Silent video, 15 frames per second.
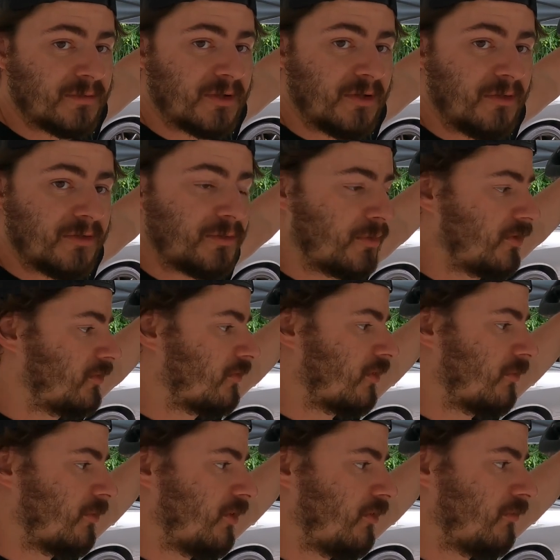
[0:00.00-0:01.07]
We're going twin
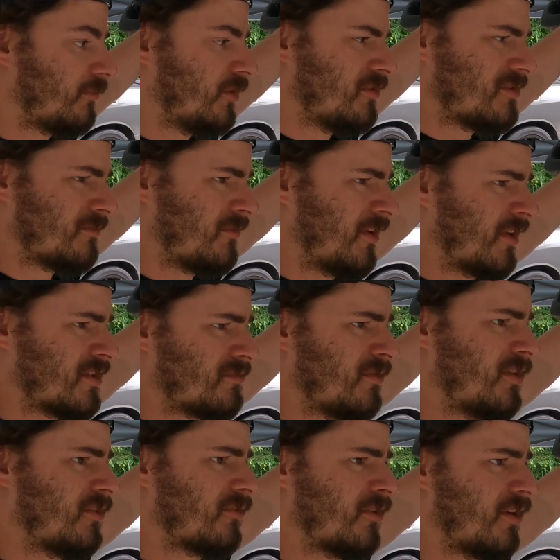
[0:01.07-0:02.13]
turbo, using
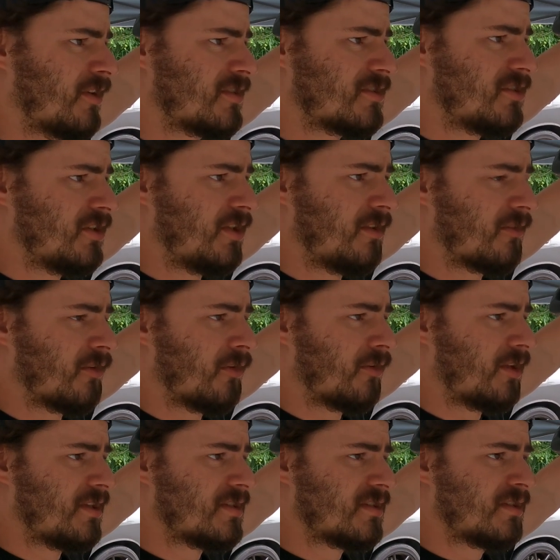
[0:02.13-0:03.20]
Maxpeedingrods
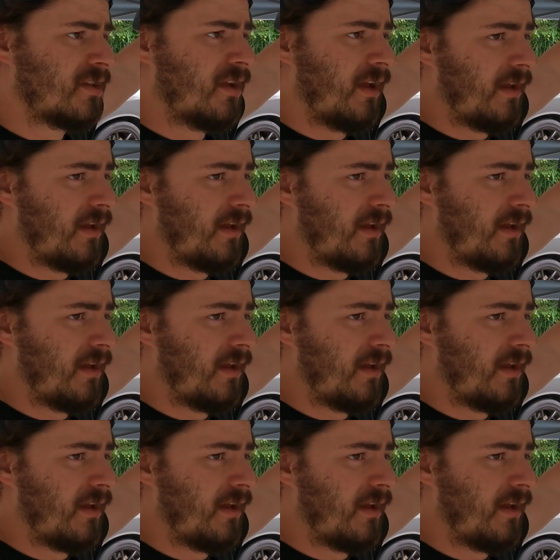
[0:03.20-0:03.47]
GT30s.